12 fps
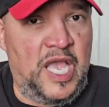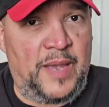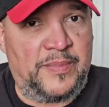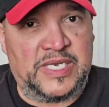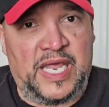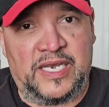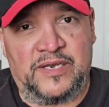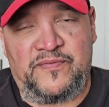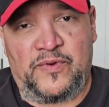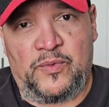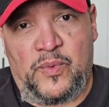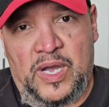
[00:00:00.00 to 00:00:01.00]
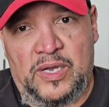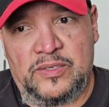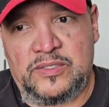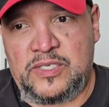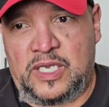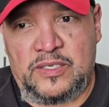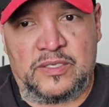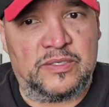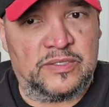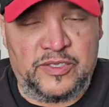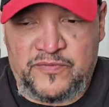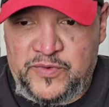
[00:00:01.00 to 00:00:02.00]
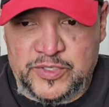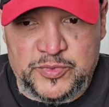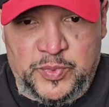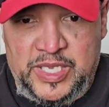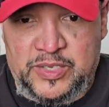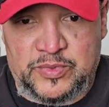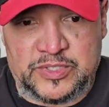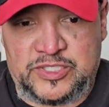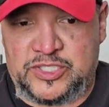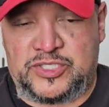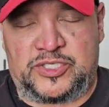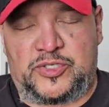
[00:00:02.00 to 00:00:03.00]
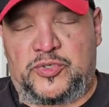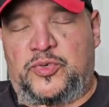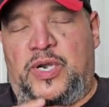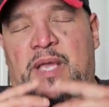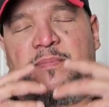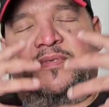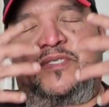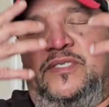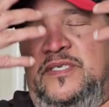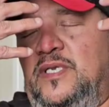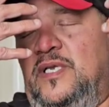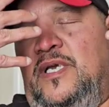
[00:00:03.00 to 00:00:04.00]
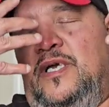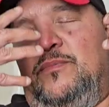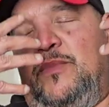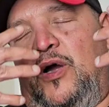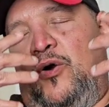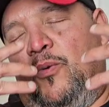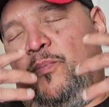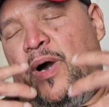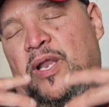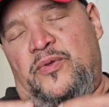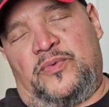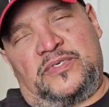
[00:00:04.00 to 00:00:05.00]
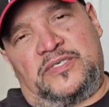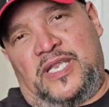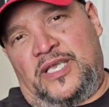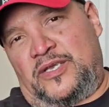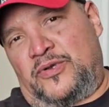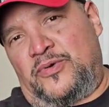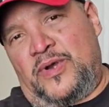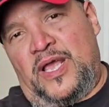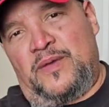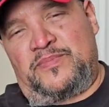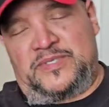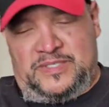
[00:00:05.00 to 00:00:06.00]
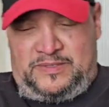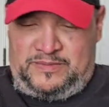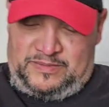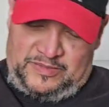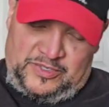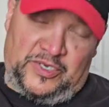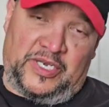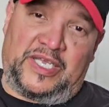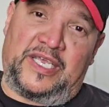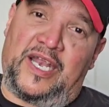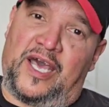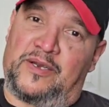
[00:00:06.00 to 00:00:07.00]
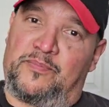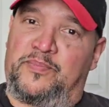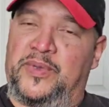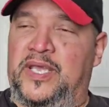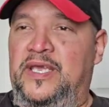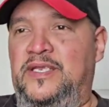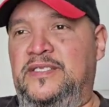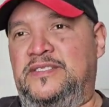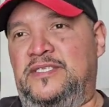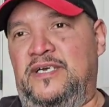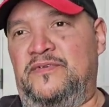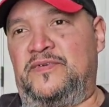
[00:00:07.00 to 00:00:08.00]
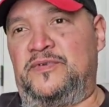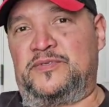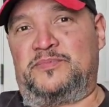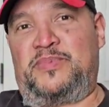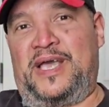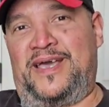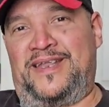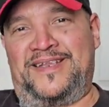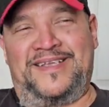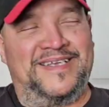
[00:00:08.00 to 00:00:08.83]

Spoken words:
I've been at it for a while. So the first week was just cramps. My whole body was like cramps. Couldn't get out of bed and stuff. It was bad.